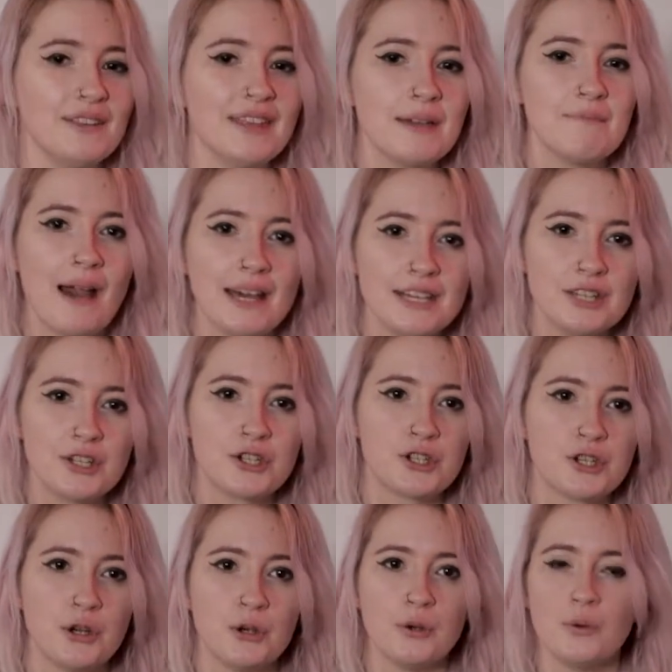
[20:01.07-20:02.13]
And they
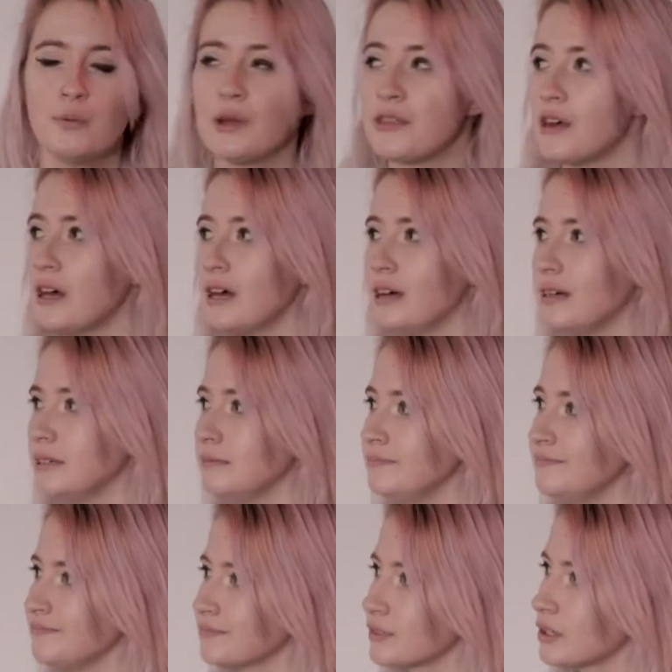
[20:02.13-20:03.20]
managed to, with a,
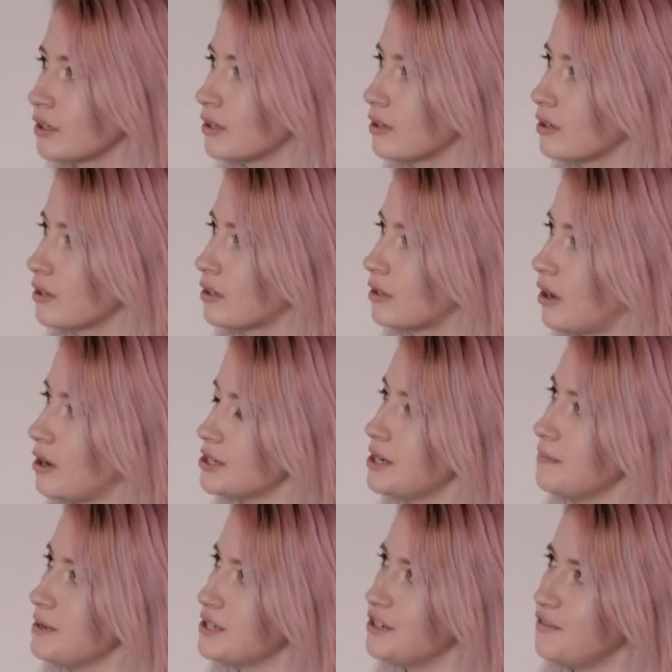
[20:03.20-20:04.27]
gosh,
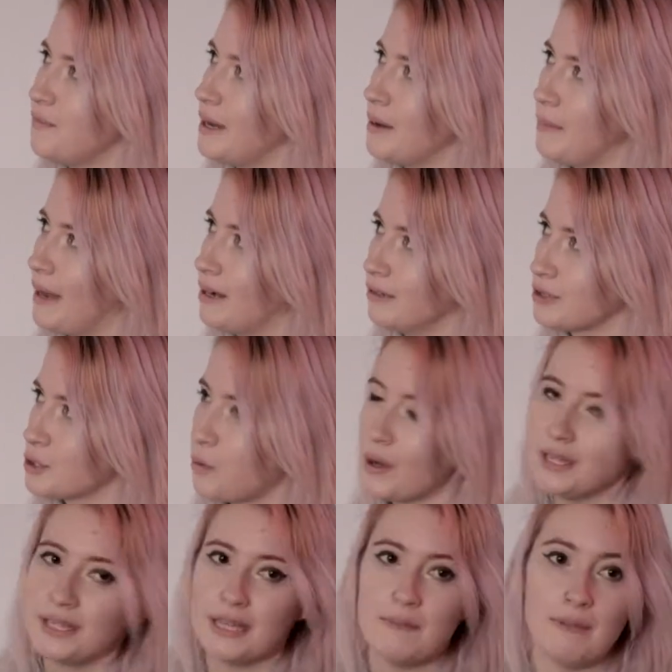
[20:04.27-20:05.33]
it must have been about
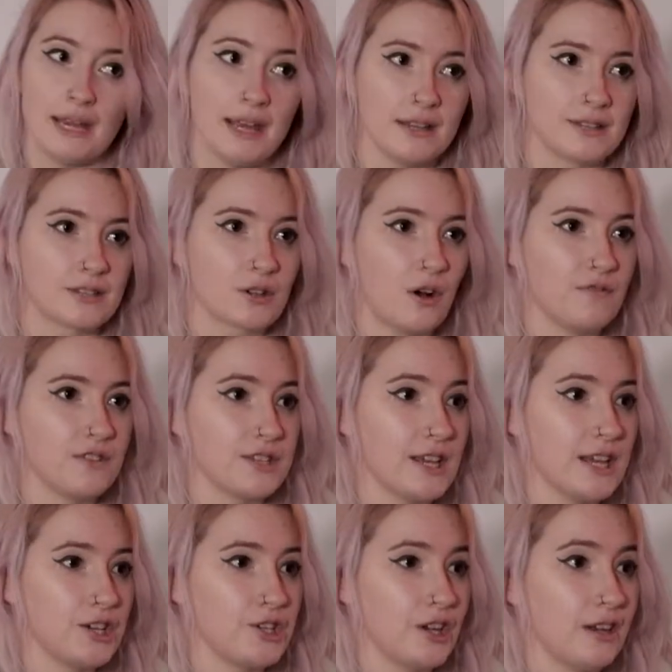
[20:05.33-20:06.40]
20 minutes
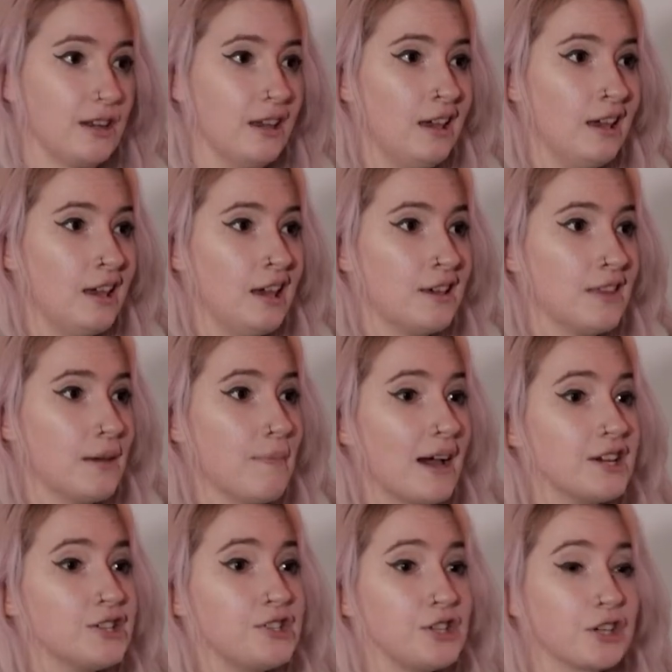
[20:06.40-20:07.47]
conversation, they
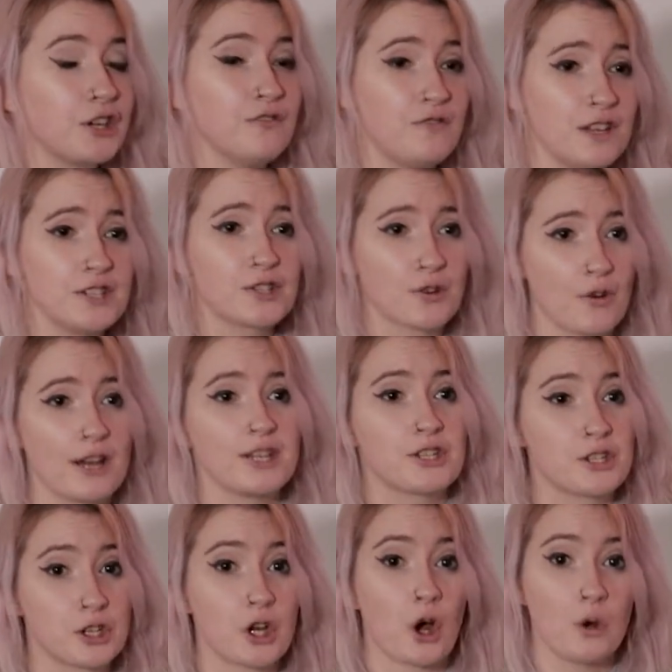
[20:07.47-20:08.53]
managed to convince Grace
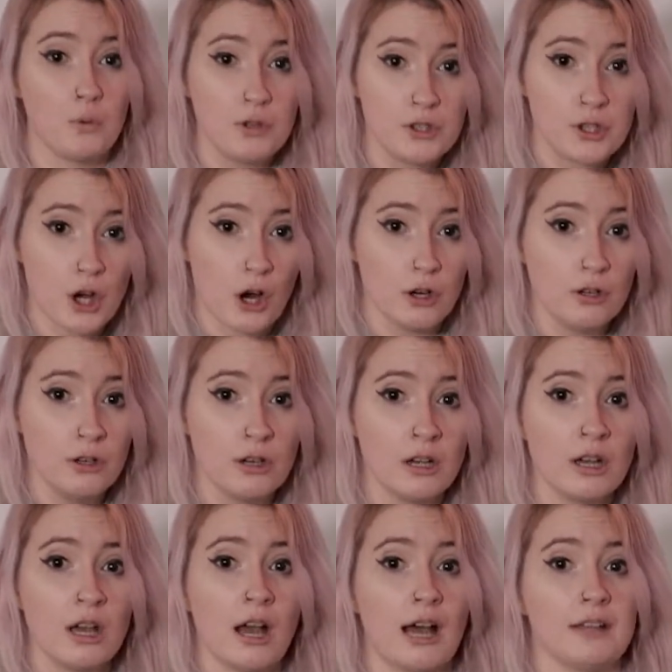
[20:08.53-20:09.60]
to go with Joe
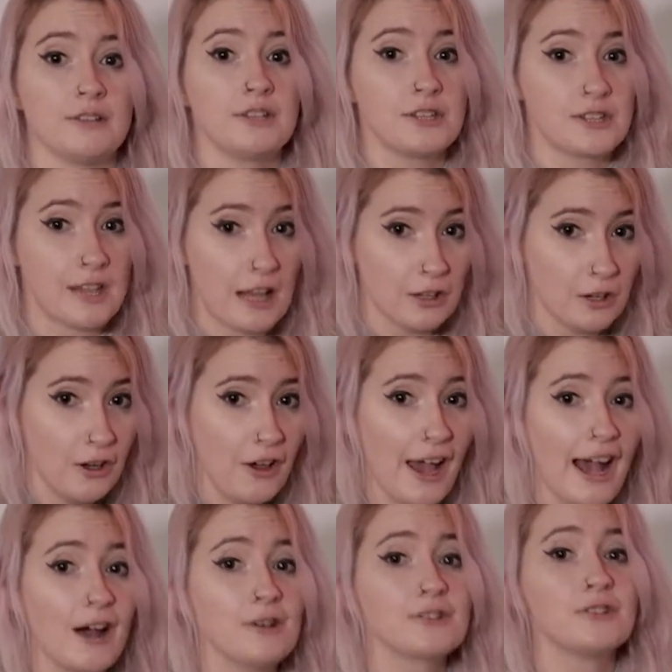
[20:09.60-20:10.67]
and to sell her
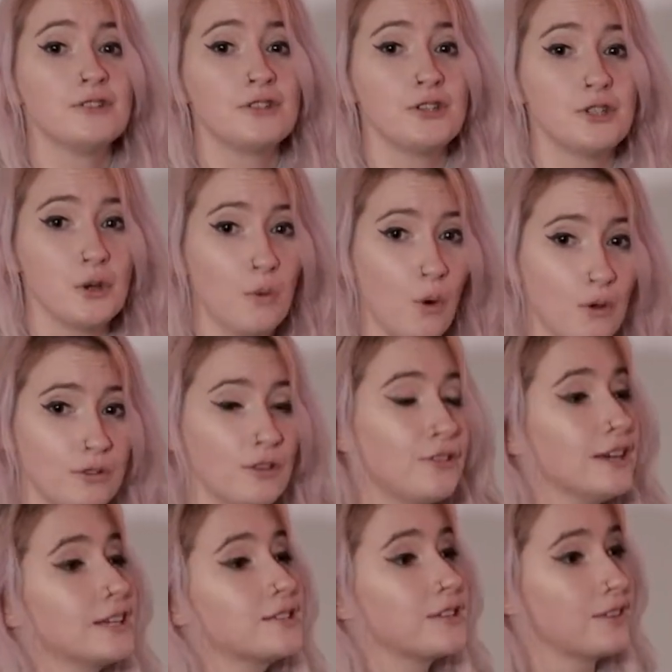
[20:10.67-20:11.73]
house and to do all the
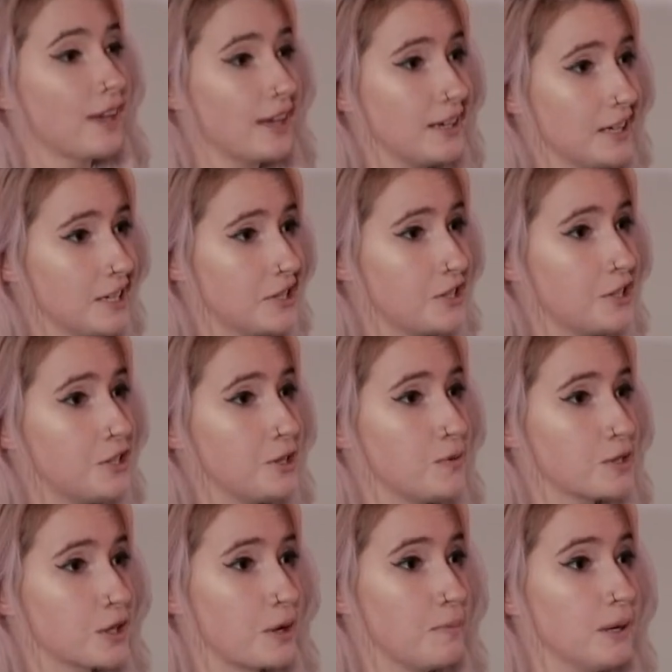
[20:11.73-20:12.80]
things that they needed to do
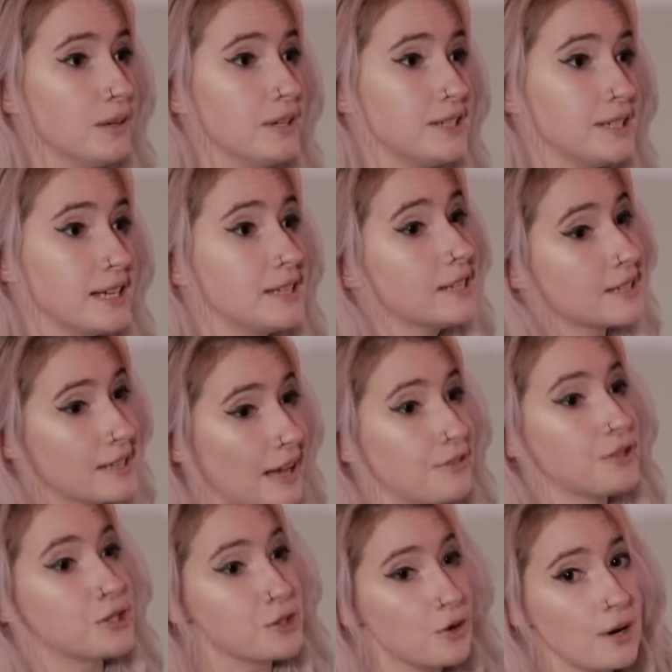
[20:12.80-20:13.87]
as a community to
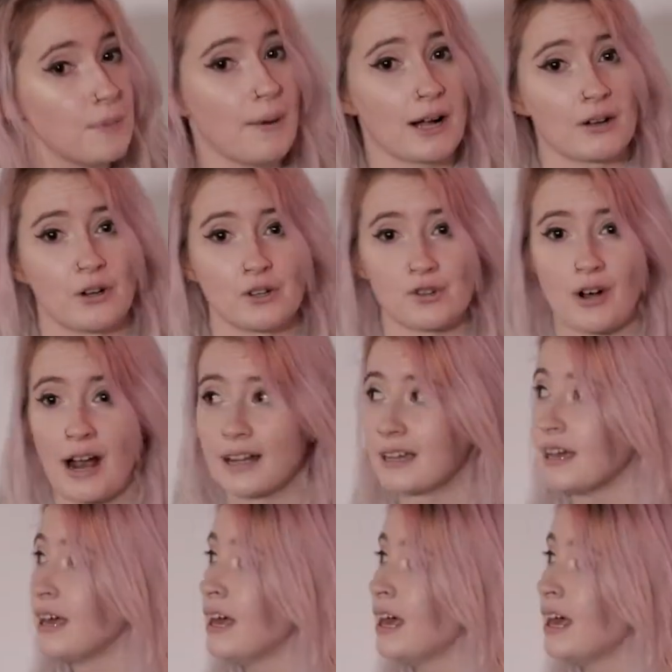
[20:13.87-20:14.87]
set the story back on track.